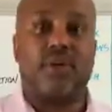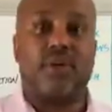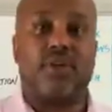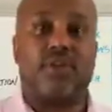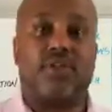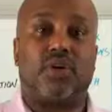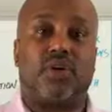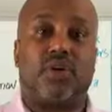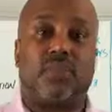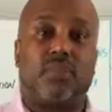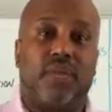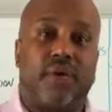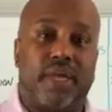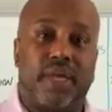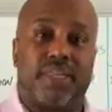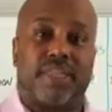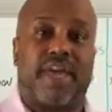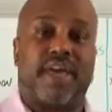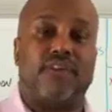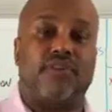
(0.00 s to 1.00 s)
So the
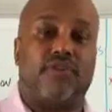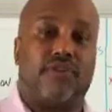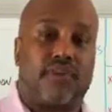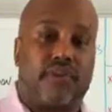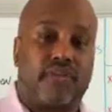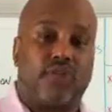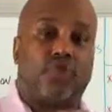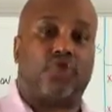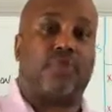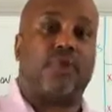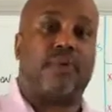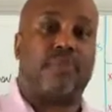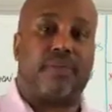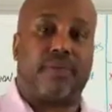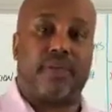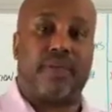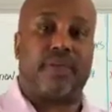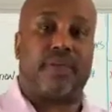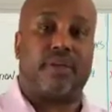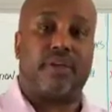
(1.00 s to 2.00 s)
money that you've
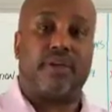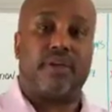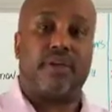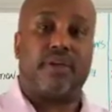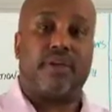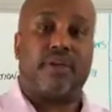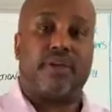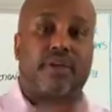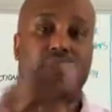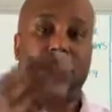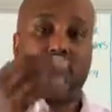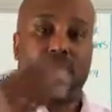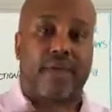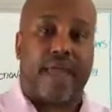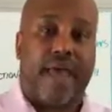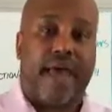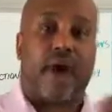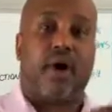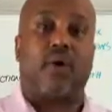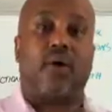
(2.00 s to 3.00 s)
contributed, you
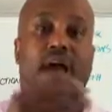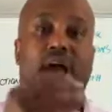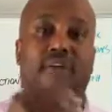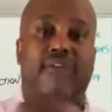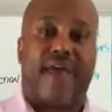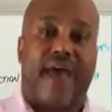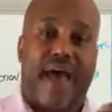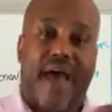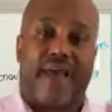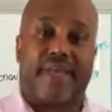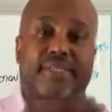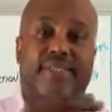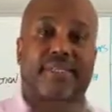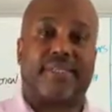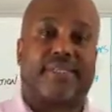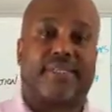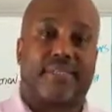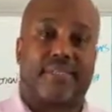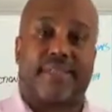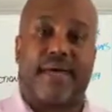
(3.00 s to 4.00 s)
now have
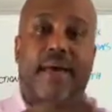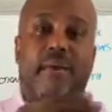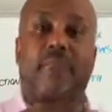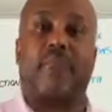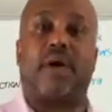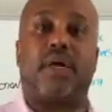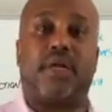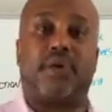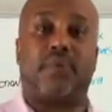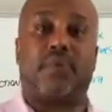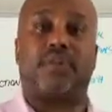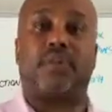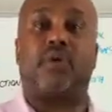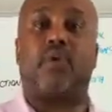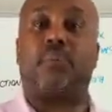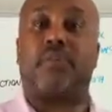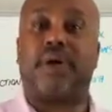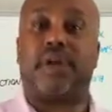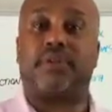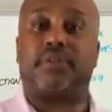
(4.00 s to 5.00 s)
access to that money with no
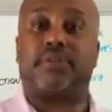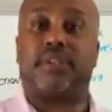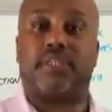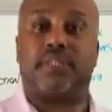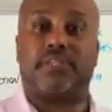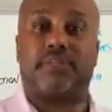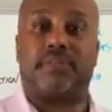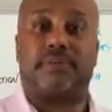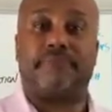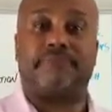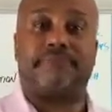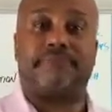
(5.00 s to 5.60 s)
penalties.